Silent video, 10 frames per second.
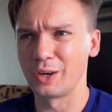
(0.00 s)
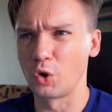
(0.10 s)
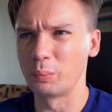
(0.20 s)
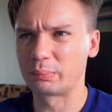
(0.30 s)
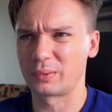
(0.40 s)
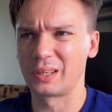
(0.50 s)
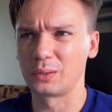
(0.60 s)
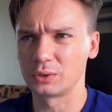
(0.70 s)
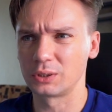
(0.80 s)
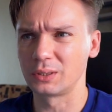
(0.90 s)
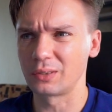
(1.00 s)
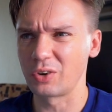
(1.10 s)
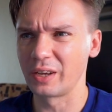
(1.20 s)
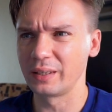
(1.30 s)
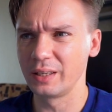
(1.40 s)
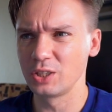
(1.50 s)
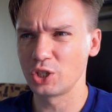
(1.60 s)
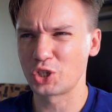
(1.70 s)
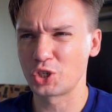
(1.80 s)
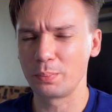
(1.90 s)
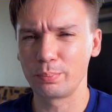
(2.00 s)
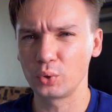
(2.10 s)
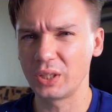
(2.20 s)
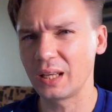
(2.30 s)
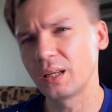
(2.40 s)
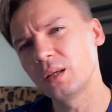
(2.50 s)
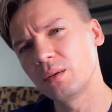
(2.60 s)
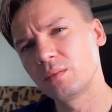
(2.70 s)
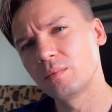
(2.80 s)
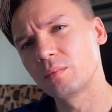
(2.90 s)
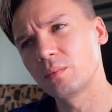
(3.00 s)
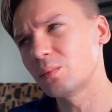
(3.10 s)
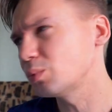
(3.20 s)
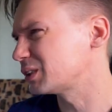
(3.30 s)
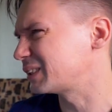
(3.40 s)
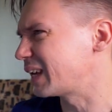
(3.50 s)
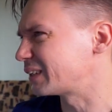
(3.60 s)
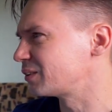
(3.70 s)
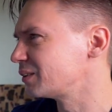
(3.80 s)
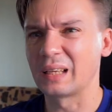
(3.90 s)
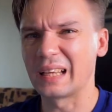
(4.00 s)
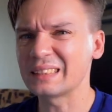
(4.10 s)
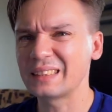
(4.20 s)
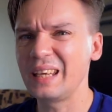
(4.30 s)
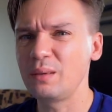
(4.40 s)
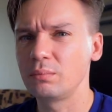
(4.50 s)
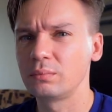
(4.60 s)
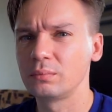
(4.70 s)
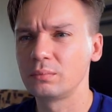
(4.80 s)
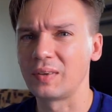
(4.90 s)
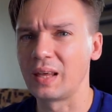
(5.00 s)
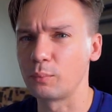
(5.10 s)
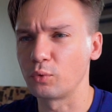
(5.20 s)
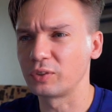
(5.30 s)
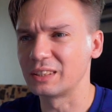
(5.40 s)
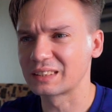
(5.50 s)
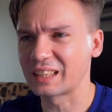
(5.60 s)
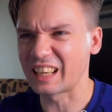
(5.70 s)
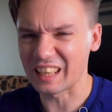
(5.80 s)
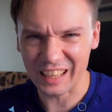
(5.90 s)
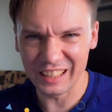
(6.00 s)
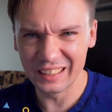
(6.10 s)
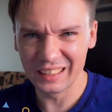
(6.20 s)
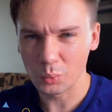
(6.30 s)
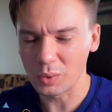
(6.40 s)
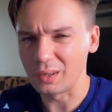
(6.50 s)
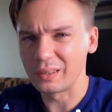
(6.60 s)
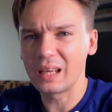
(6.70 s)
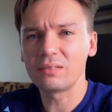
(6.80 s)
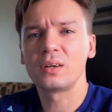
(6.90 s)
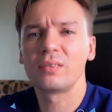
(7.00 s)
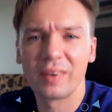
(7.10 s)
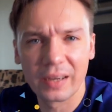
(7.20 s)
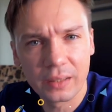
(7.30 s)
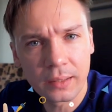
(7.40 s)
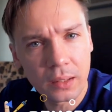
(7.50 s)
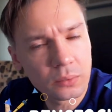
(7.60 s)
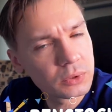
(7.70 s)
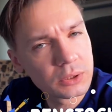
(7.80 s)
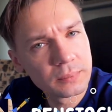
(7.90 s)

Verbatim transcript: I hope I pronounced it correctly. Shippuden? What's that? Last name? Name of his clan? We'll never find out.